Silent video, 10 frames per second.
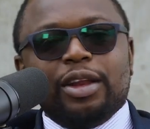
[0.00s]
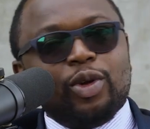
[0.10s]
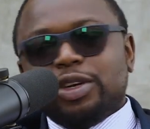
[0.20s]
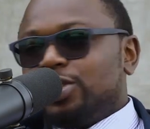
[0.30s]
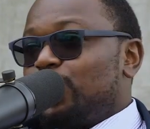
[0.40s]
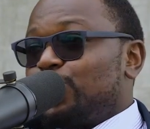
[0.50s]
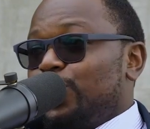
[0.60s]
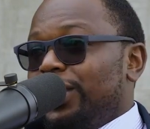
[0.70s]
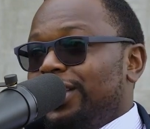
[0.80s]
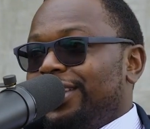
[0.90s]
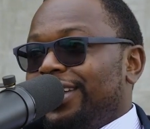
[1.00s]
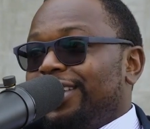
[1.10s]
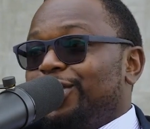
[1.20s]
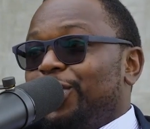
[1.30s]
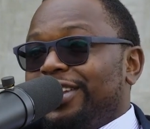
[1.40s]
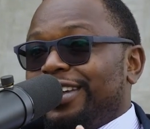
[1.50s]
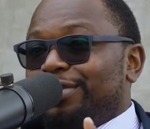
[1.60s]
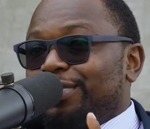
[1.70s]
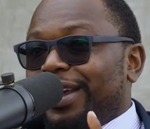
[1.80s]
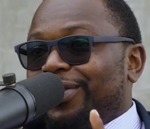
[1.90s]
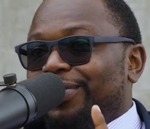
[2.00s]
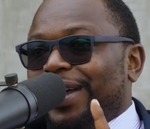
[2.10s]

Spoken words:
God is always willing. As long as I have my...